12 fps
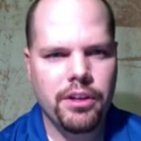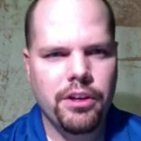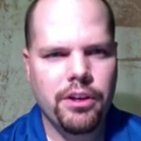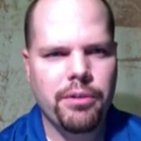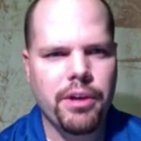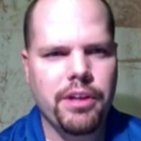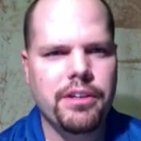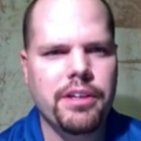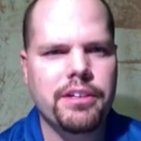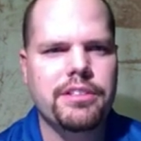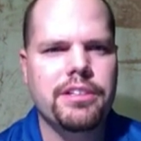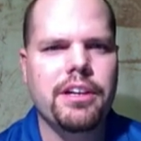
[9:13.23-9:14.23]
Okay,
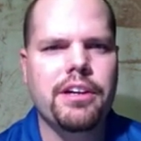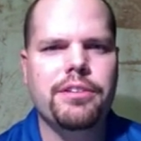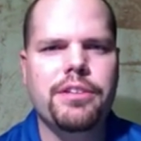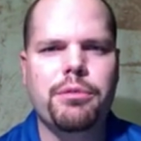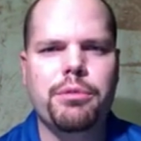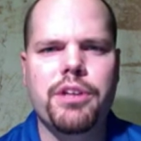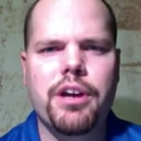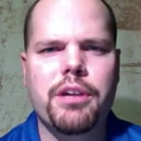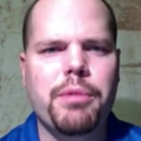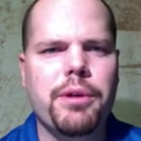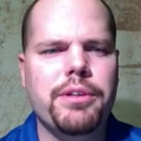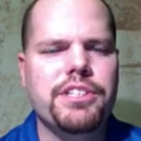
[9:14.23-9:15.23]
next thing we'll talk
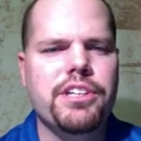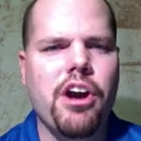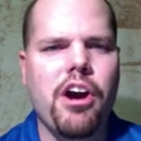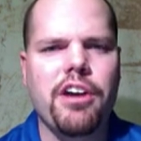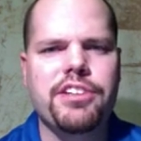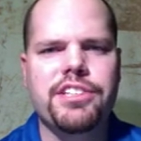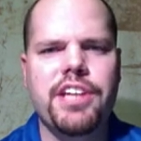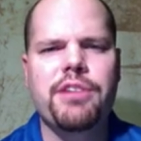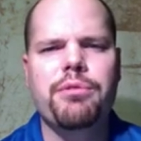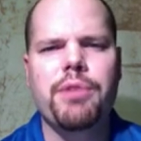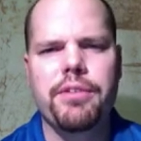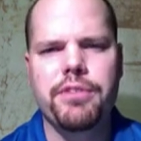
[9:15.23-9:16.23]
about is cost
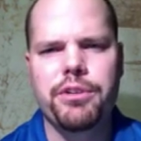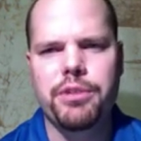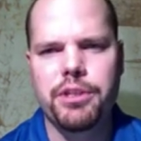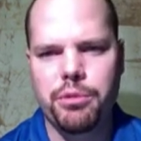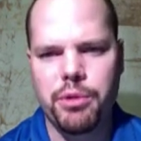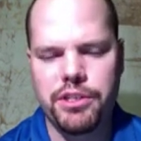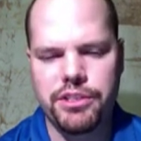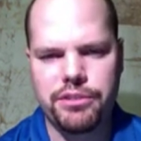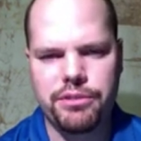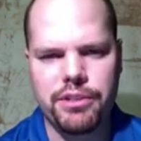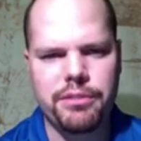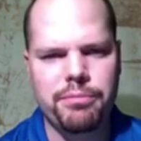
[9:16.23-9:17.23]
and revenue equations,
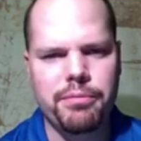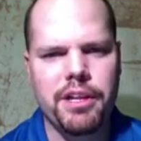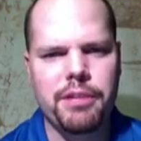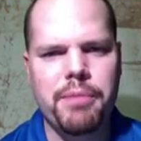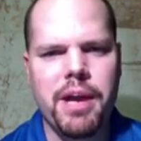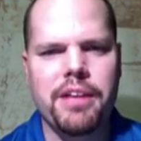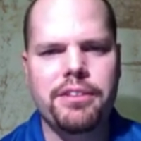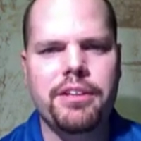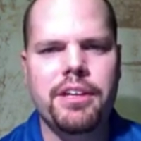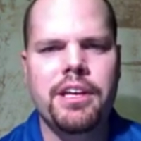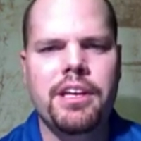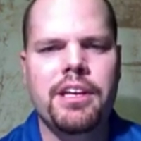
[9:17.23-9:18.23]
right? A lot of math
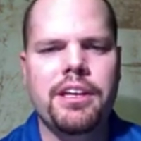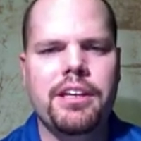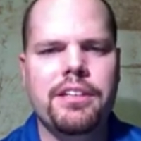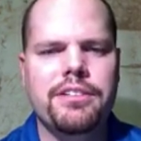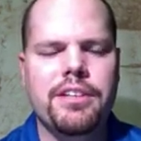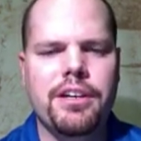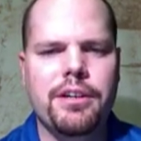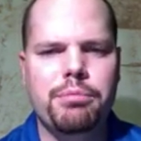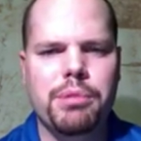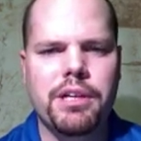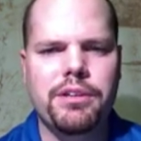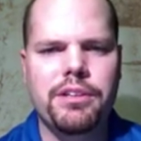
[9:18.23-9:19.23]
is
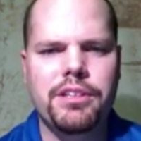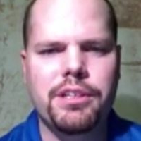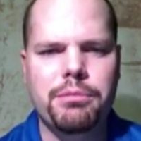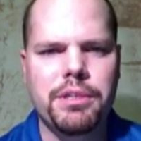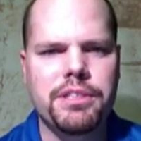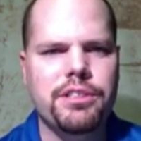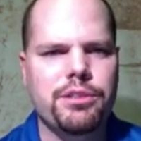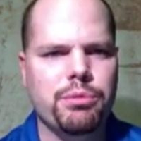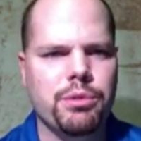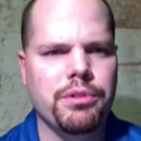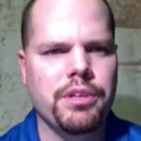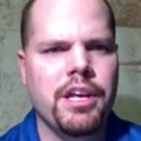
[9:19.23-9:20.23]
applied into the business
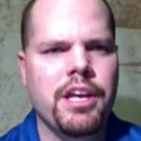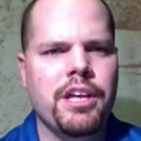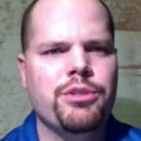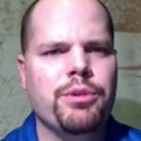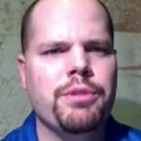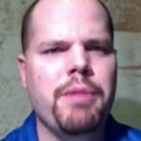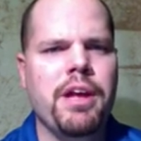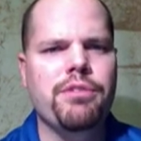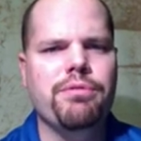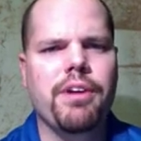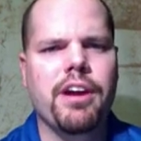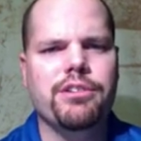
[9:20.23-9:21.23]
world. So in
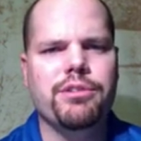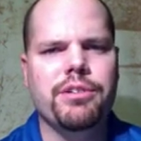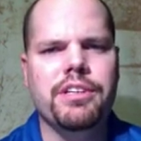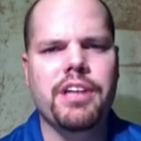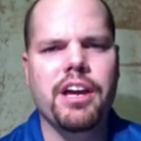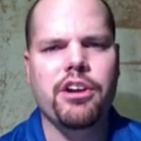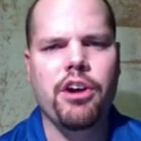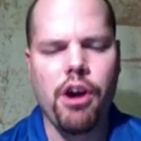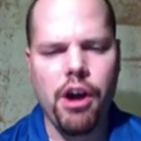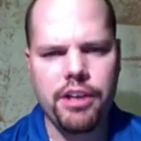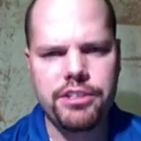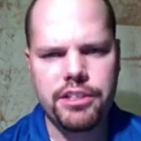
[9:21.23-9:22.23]
manufacturing, a
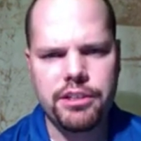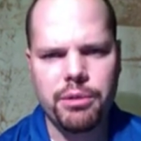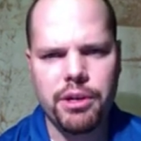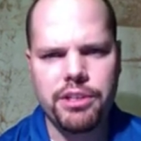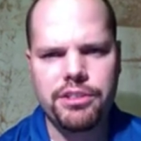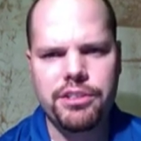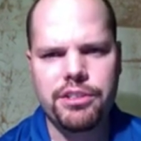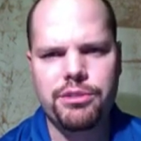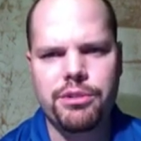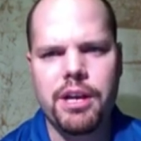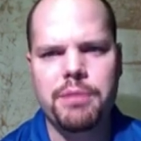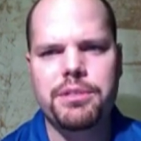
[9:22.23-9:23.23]
cost equation
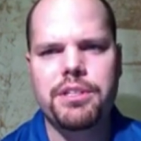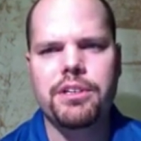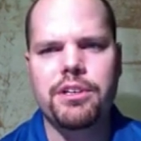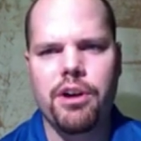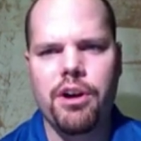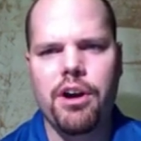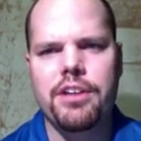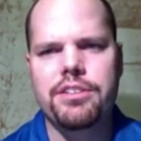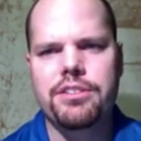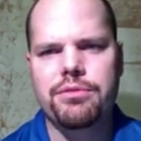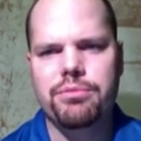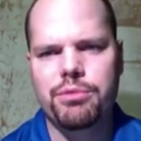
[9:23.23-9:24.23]
describes the
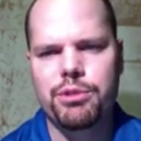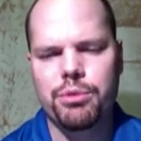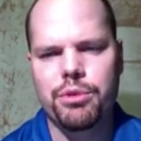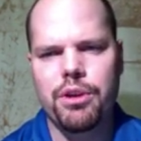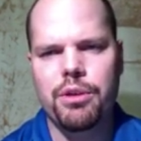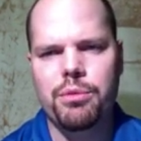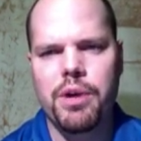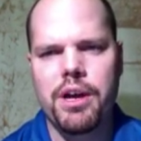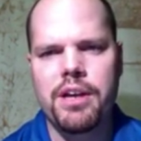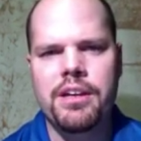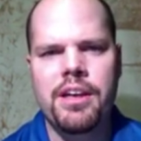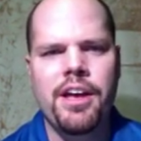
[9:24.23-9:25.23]
cost, which we'll call
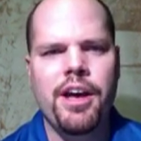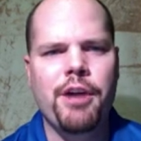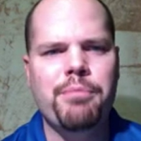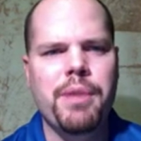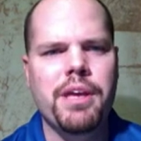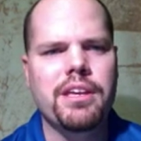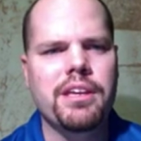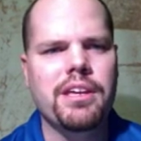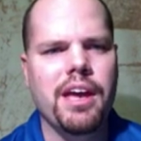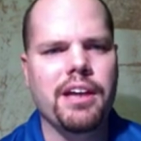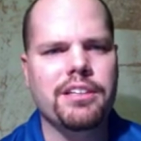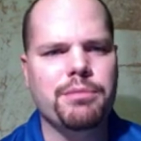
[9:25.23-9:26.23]
y, of making
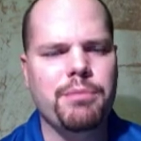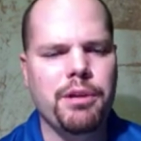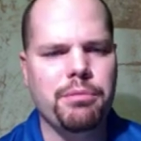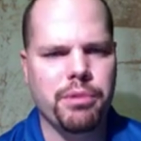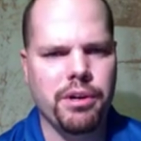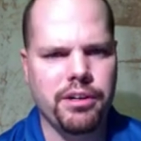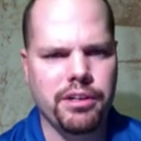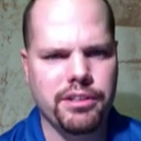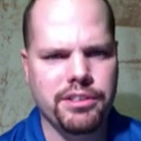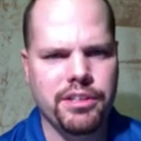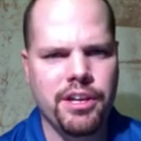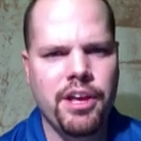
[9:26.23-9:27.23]
X amount of
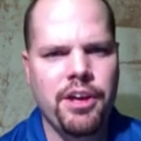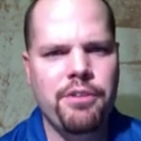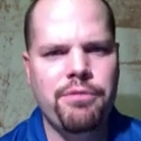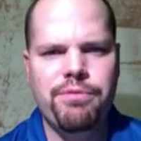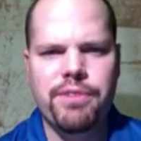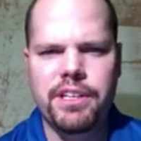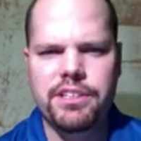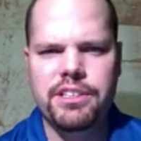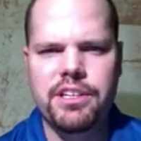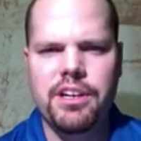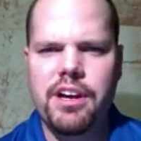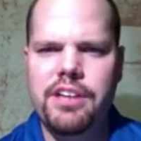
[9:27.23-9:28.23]
products. Fixed
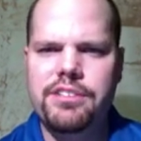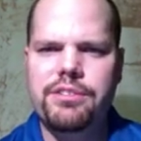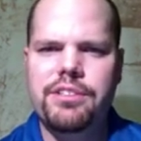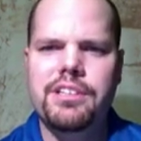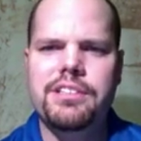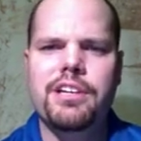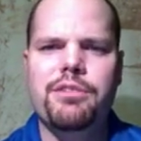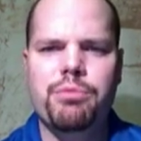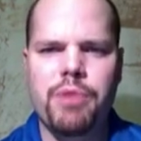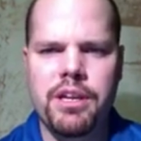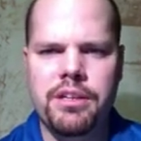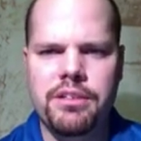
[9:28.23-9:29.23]
costs are things like
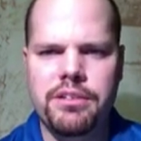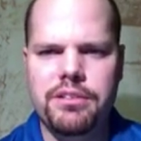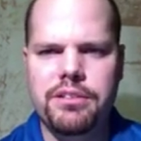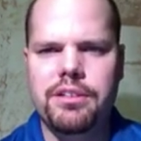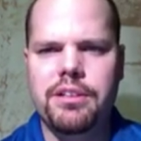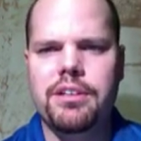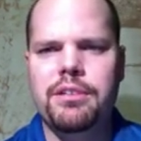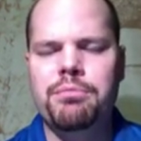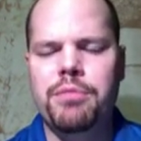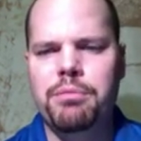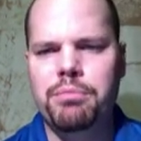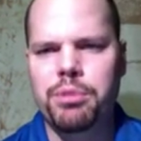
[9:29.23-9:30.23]
rent,
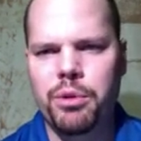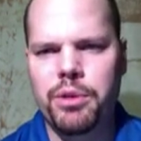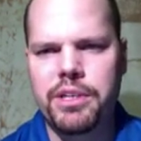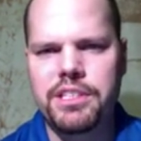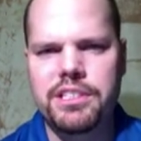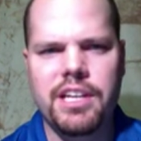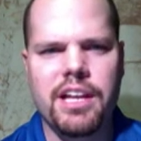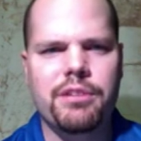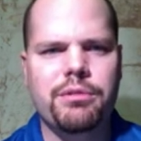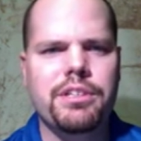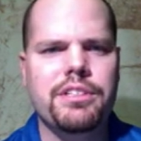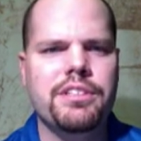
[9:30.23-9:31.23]
employee
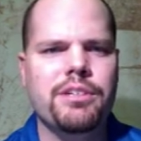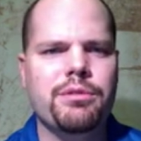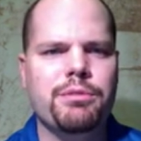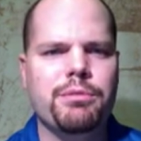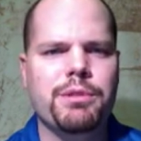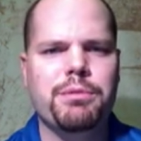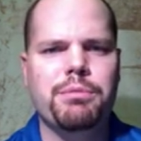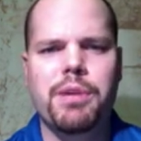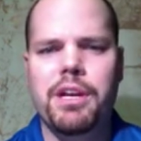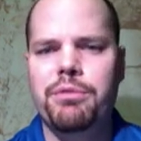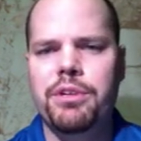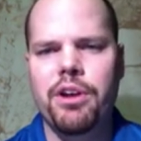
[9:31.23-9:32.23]
salaries, which must be
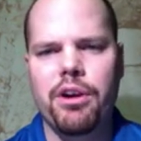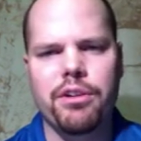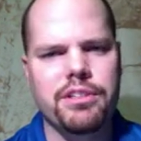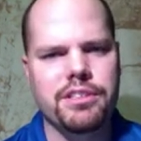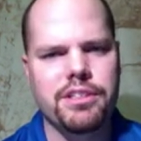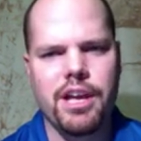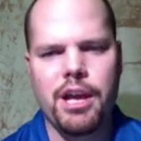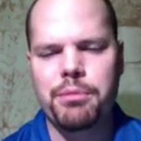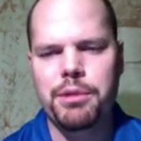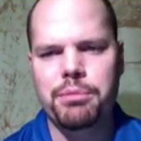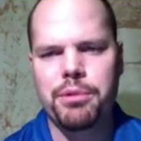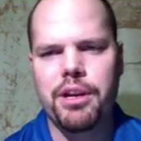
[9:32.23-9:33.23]
paid regardless of how
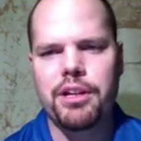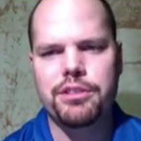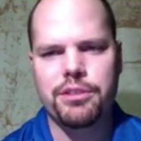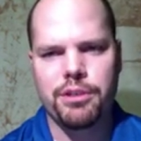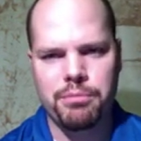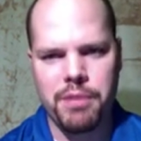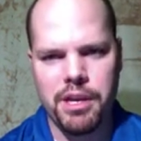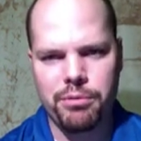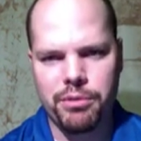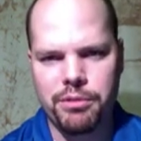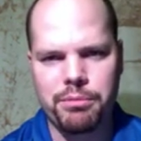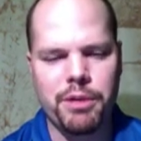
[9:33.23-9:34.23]
many products are made,
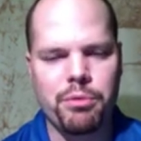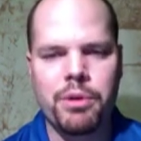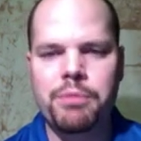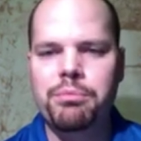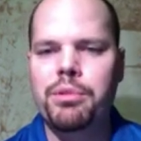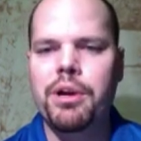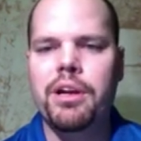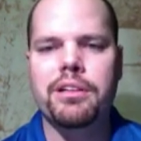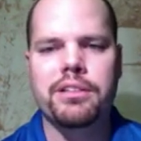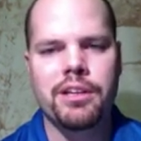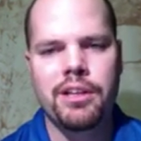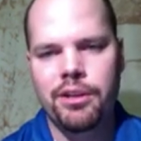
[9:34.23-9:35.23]
whether you make 1
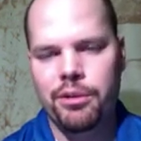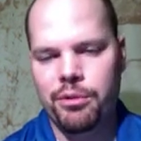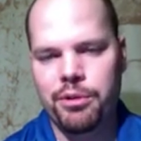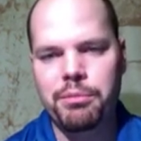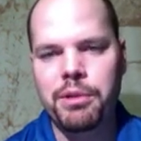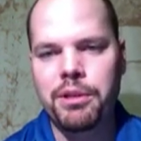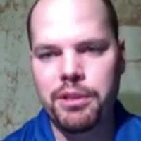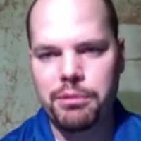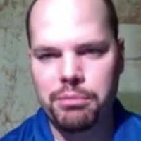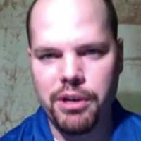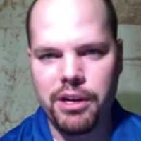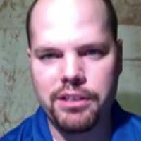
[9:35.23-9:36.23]
product or 1,000,000
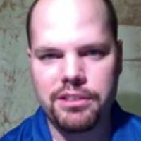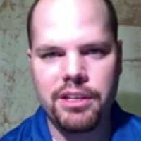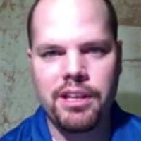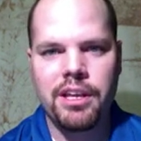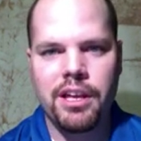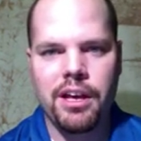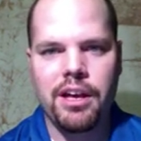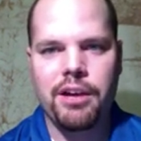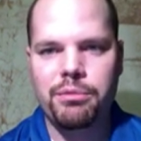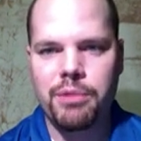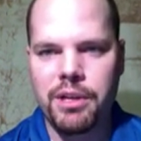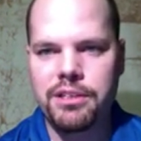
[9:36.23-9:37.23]
products.
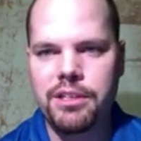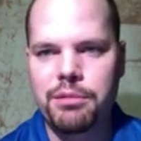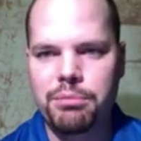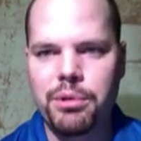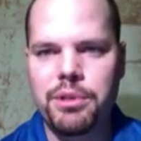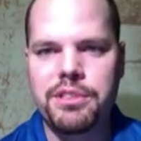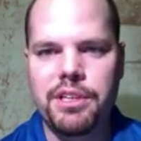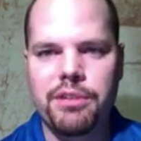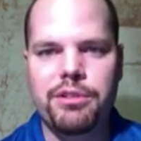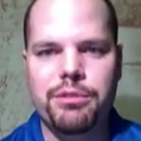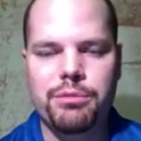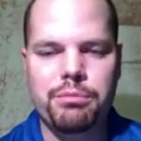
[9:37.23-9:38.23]
Rent and employee
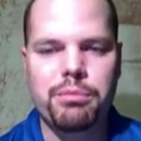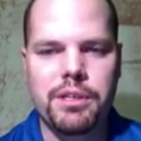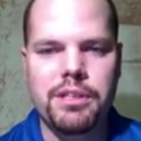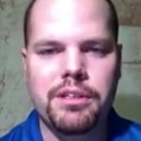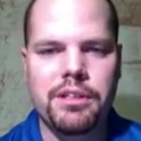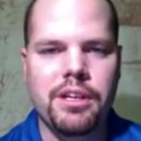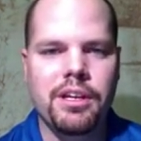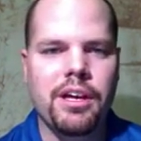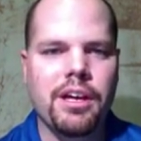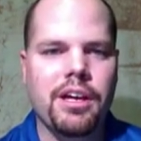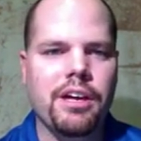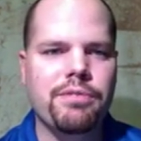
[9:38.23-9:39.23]
salaries would be
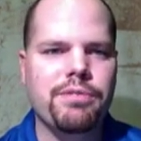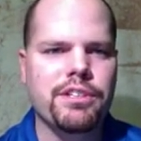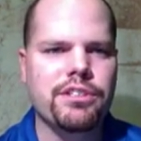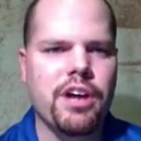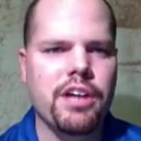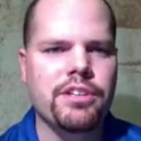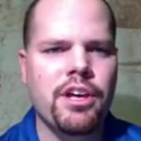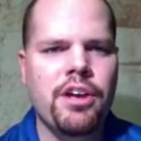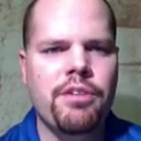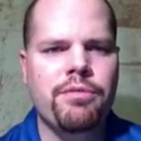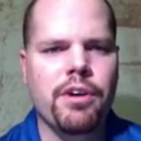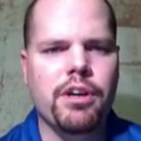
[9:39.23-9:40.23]
a fixed cost.
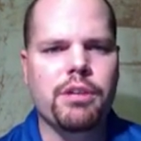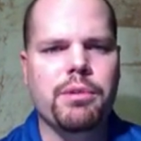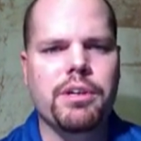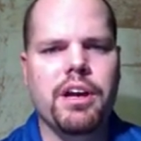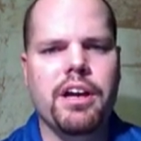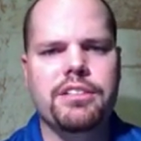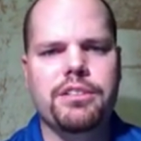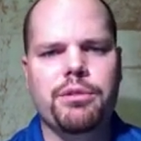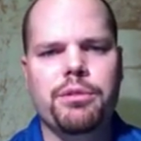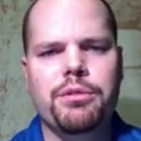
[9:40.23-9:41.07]
Variable costs, though, would